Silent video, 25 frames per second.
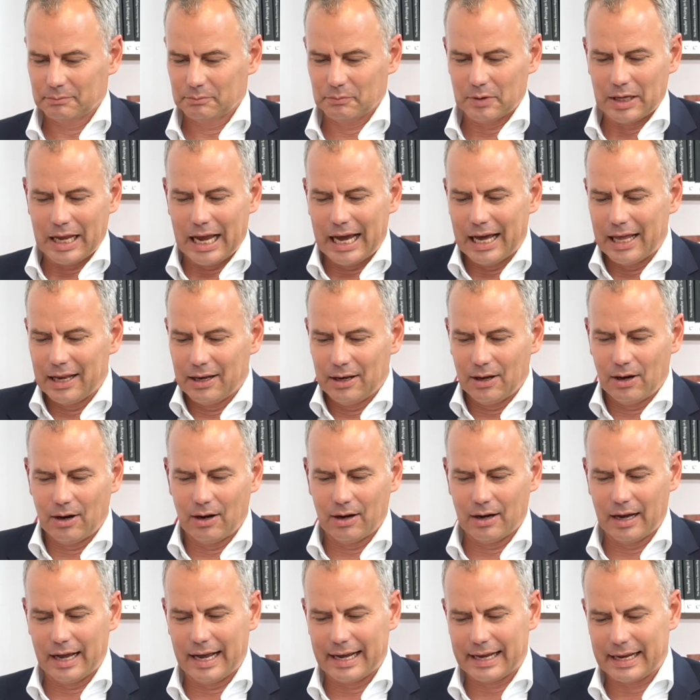yeah,
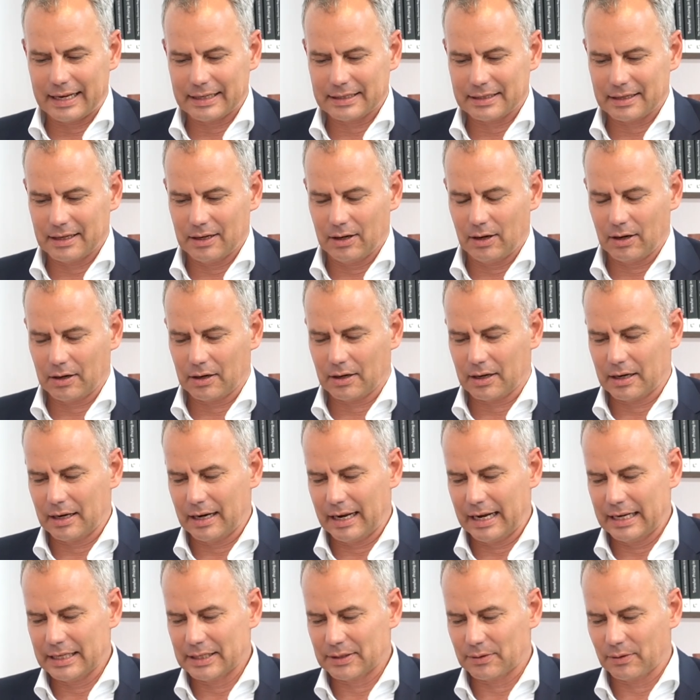along I guess along the
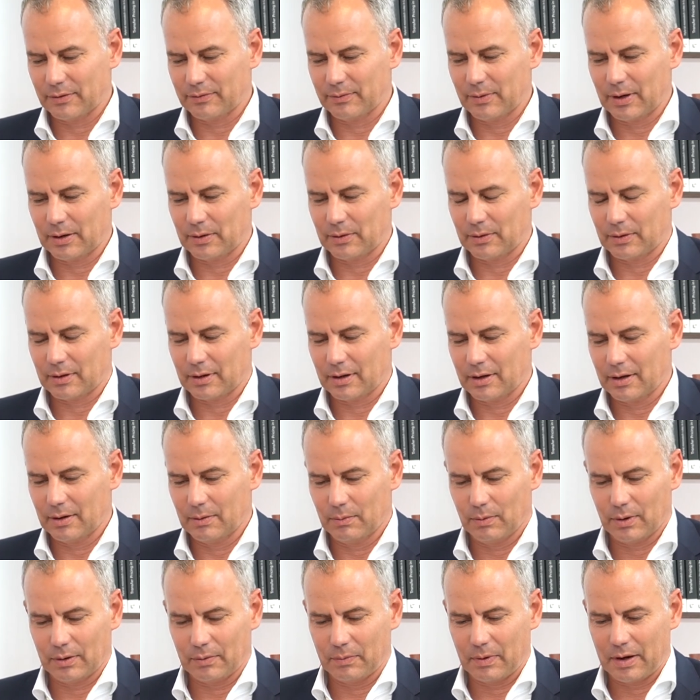lines of what uh,
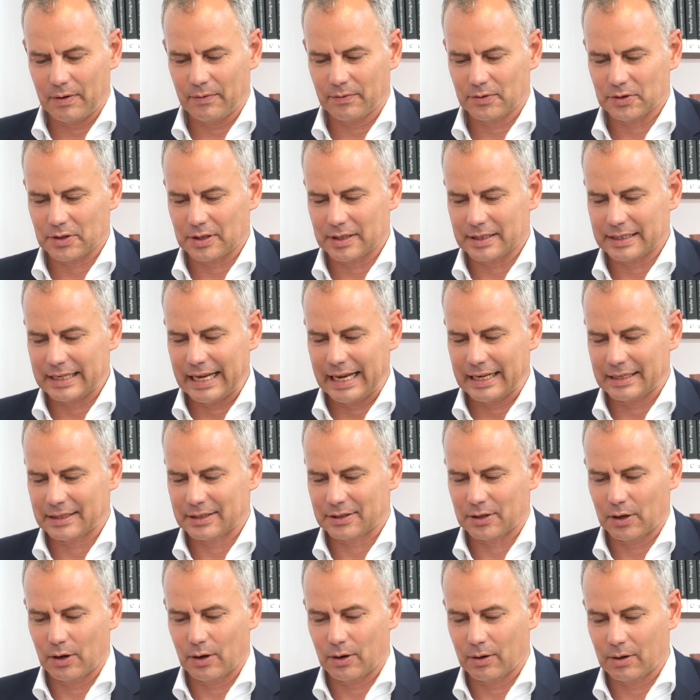what we've just said.
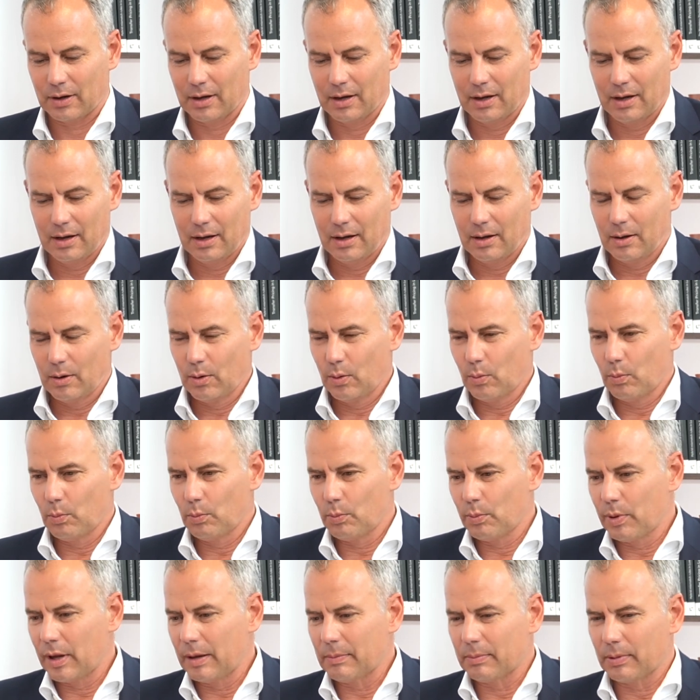So
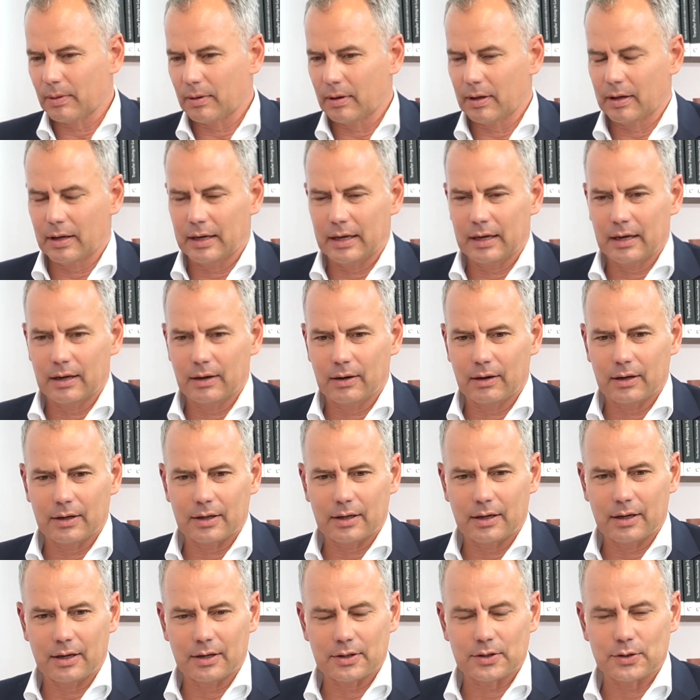people, uh, you uh,
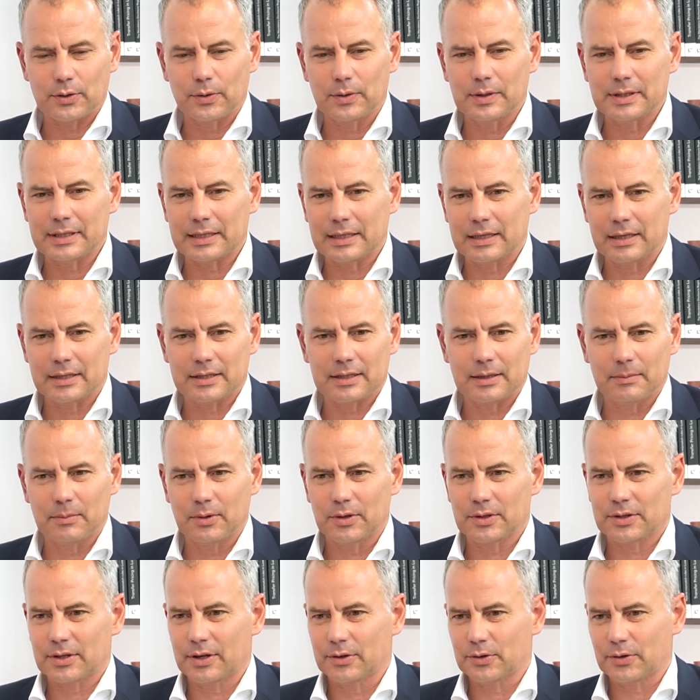know, uh, students in a
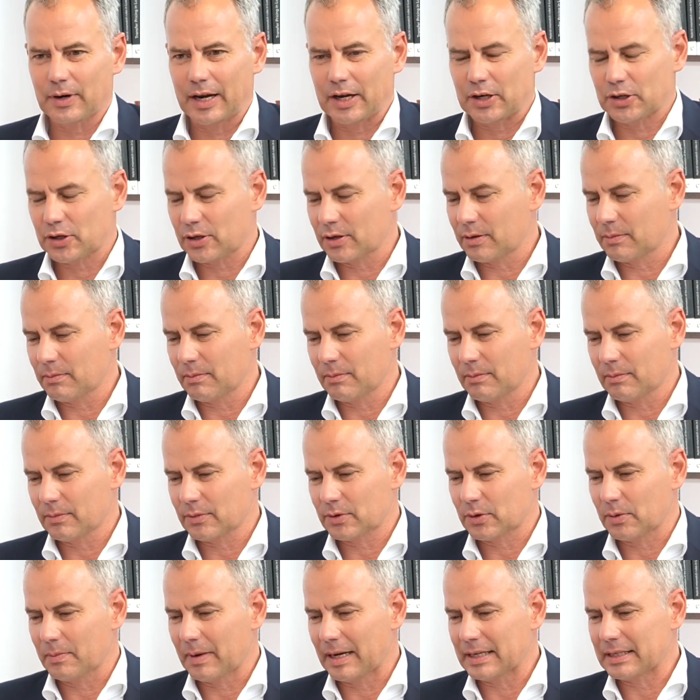similar situation
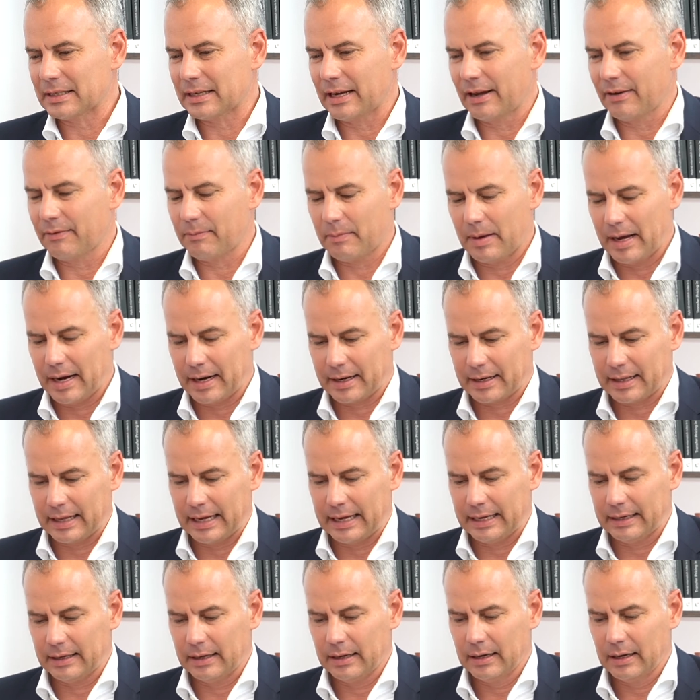to myself back
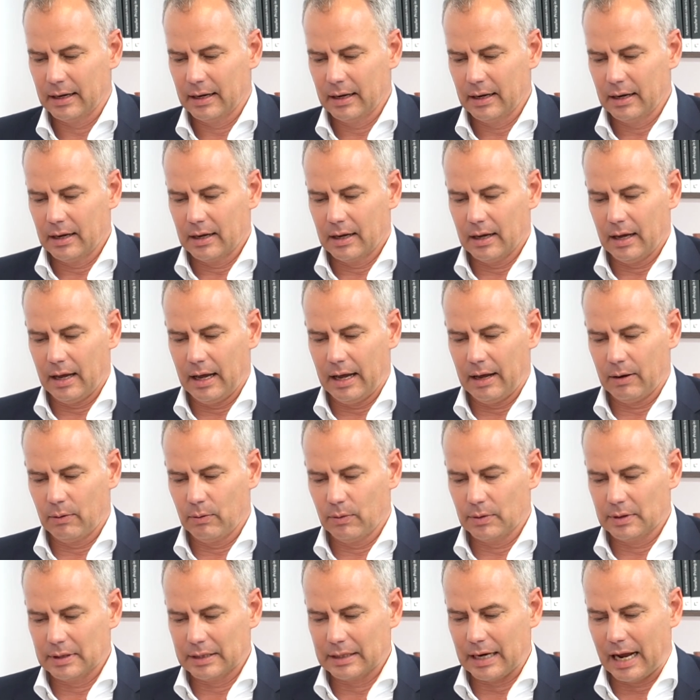then, uh,
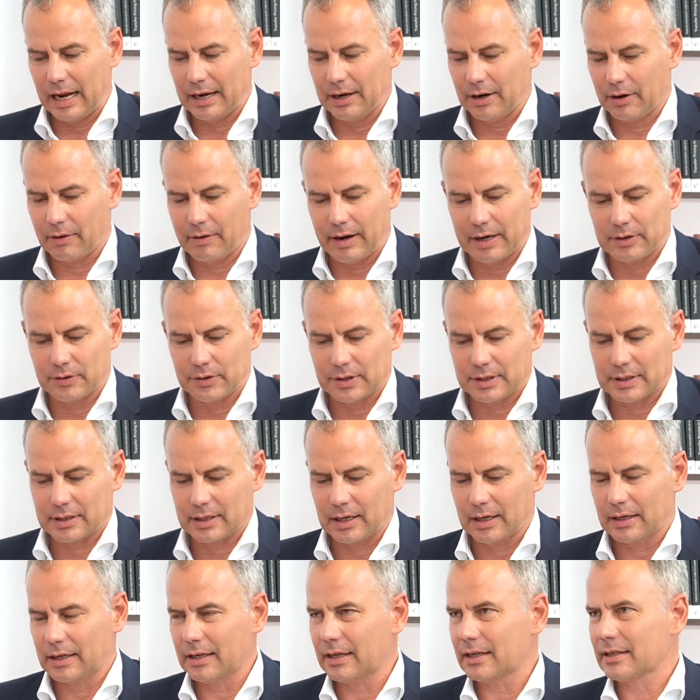who did undergraduate
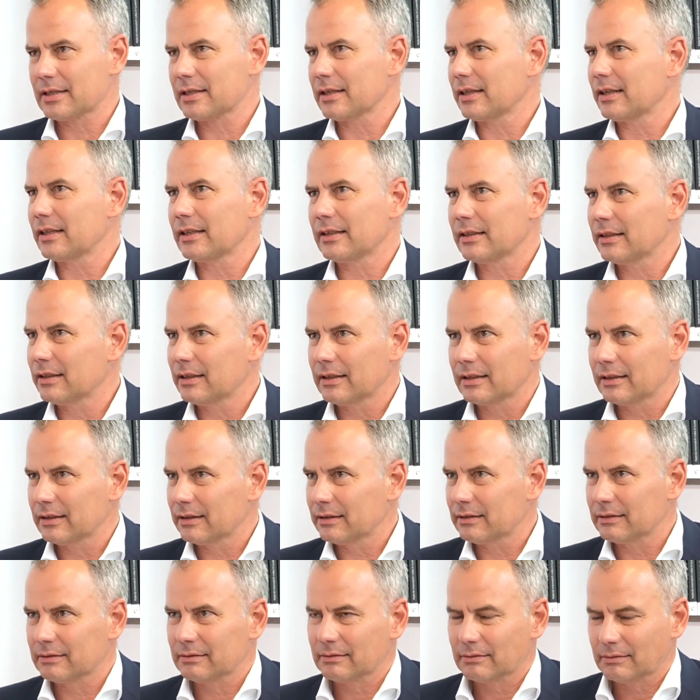studies in,
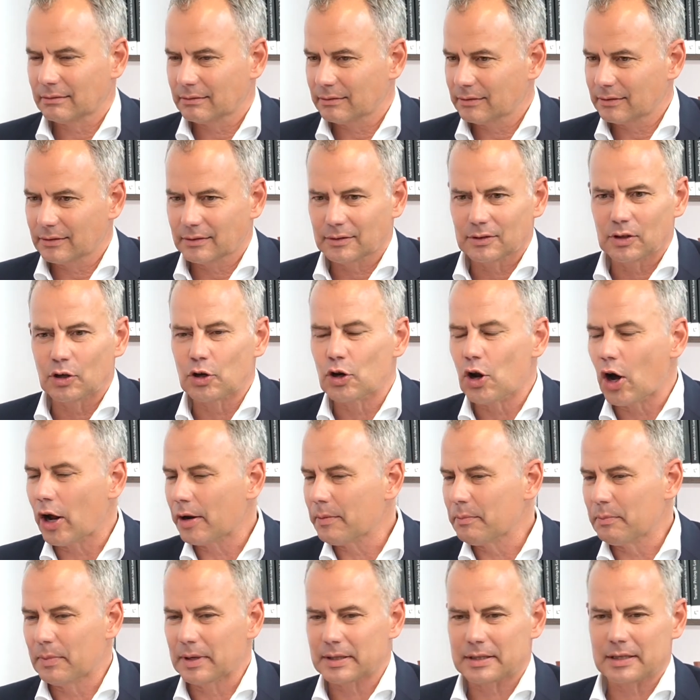in
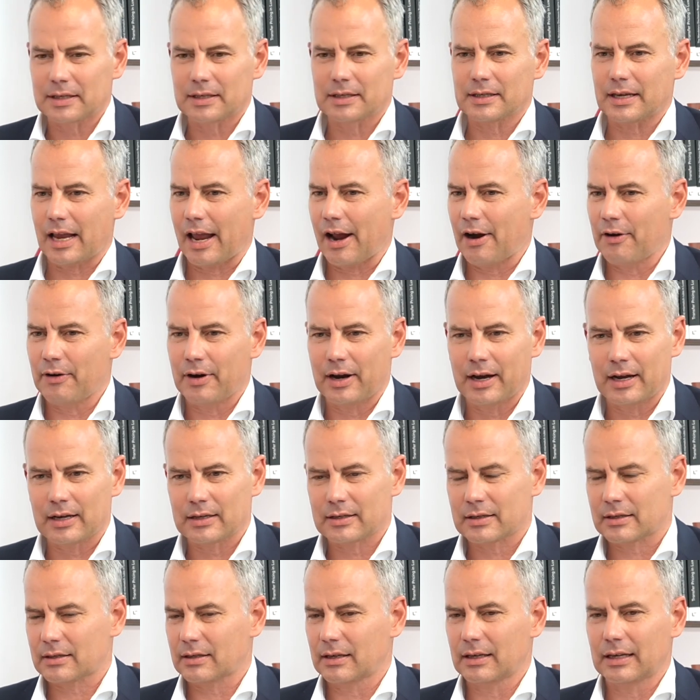non-business
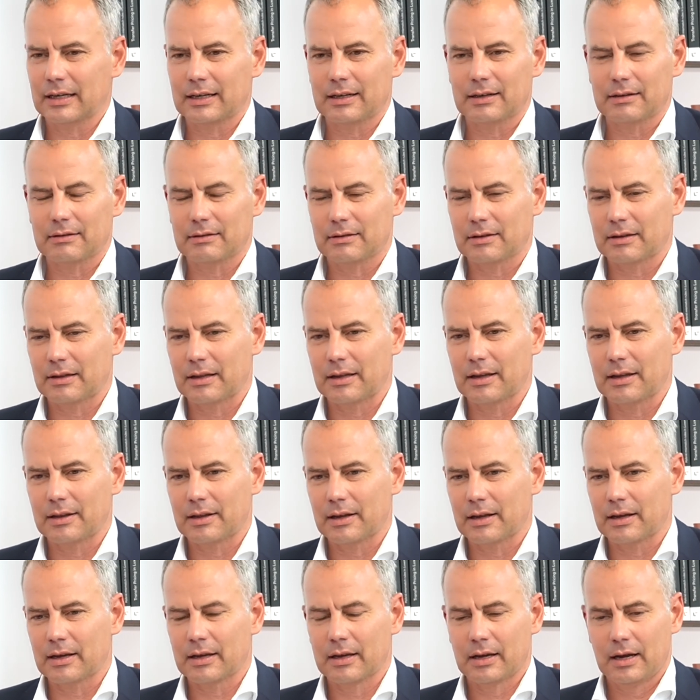areas. Uh,
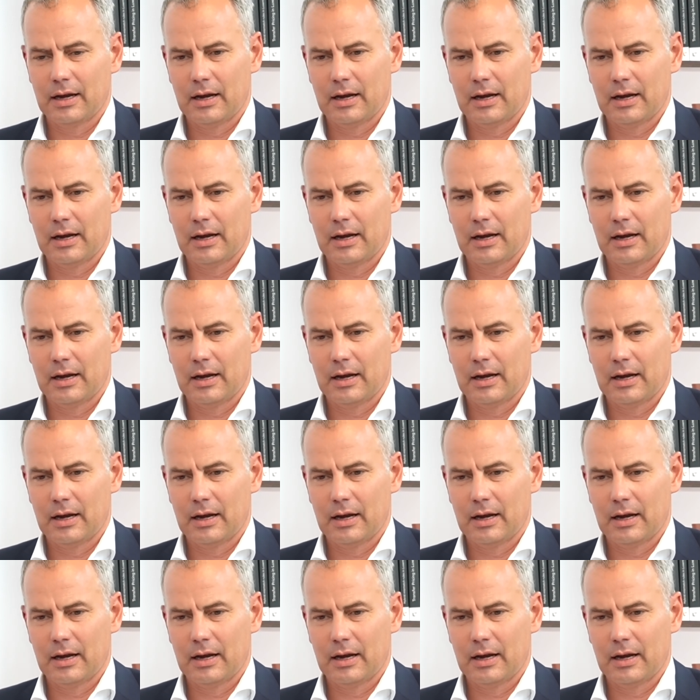the